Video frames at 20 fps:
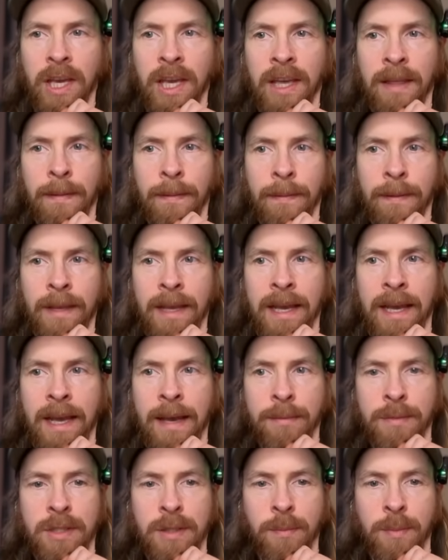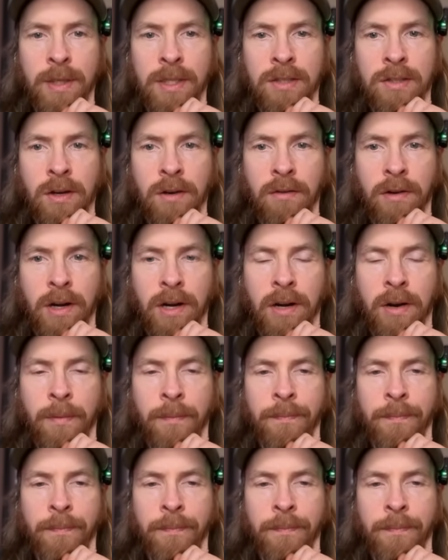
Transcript: in the M C P server.